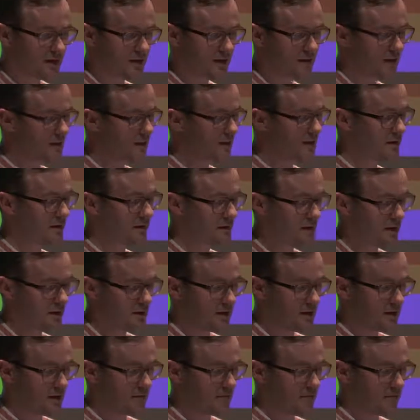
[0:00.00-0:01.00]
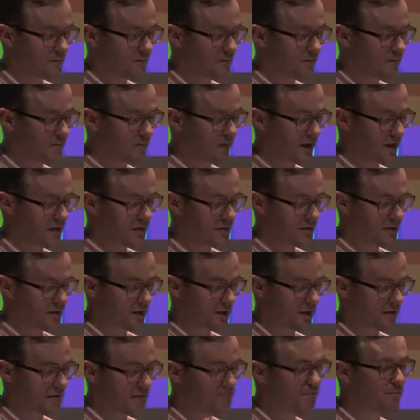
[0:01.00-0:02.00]
I would like to
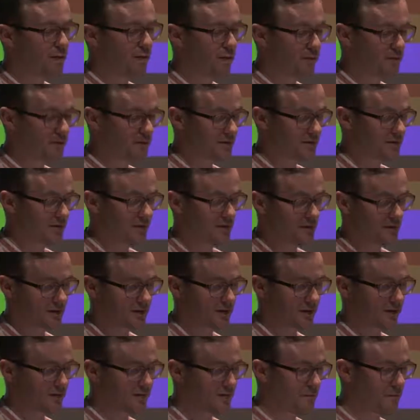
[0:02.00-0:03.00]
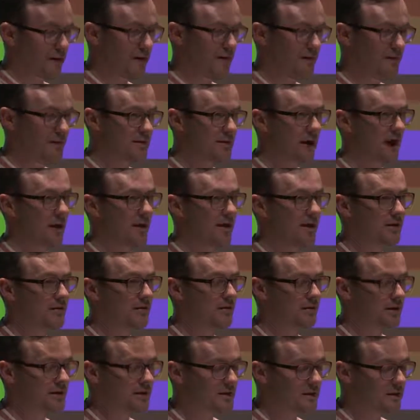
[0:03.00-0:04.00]
kind of point the kind of main
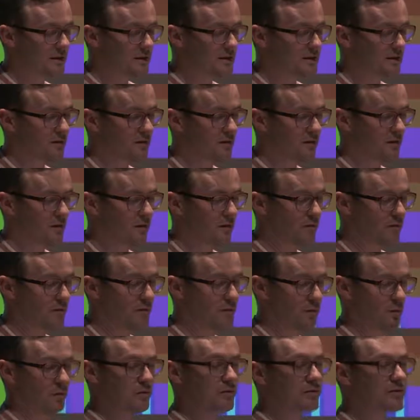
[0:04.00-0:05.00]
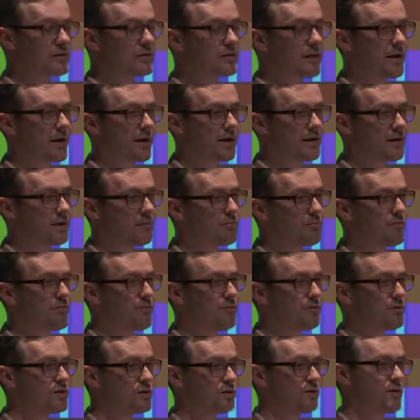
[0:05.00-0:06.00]
characteristics of the multi-scale
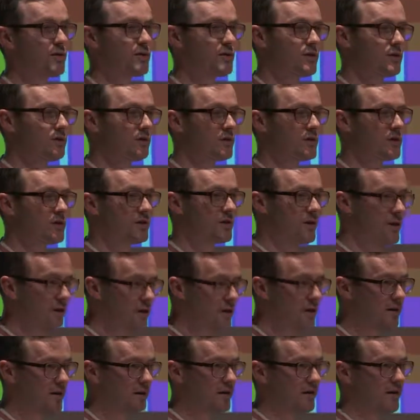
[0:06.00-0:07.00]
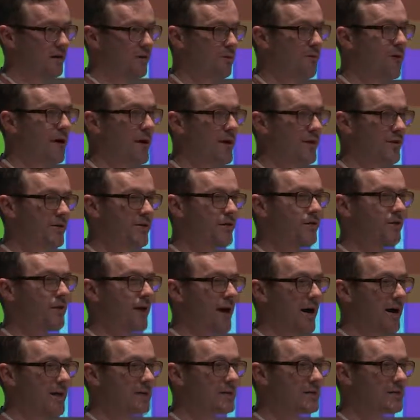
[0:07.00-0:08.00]
approach, which in a way
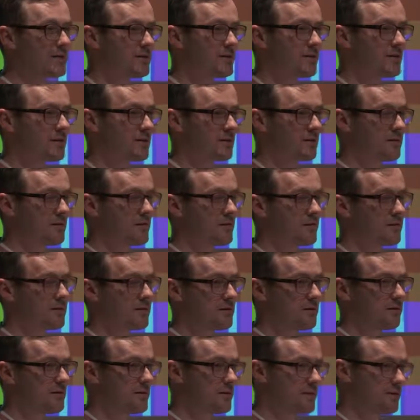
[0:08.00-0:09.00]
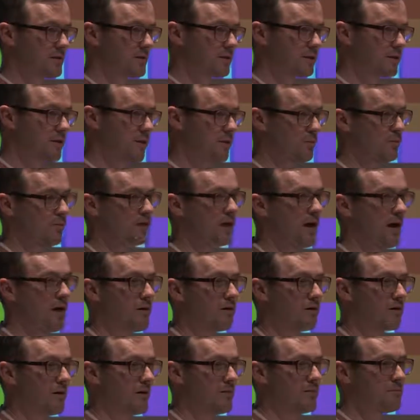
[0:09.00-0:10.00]
unites this
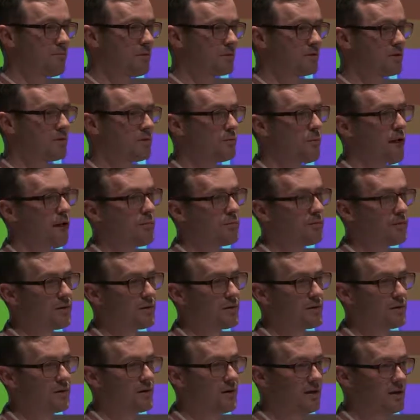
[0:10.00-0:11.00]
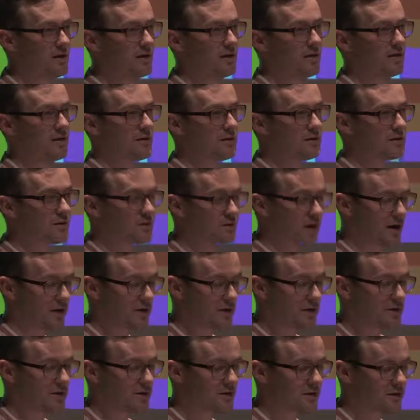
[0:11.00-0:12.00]
top-down and bottom-up
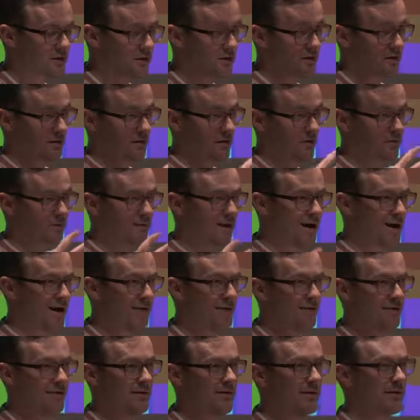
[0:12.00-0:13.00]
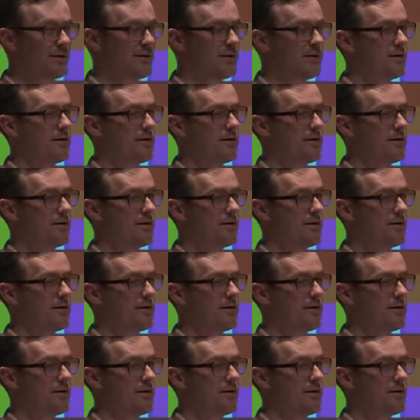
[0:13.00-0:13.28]
strategies in one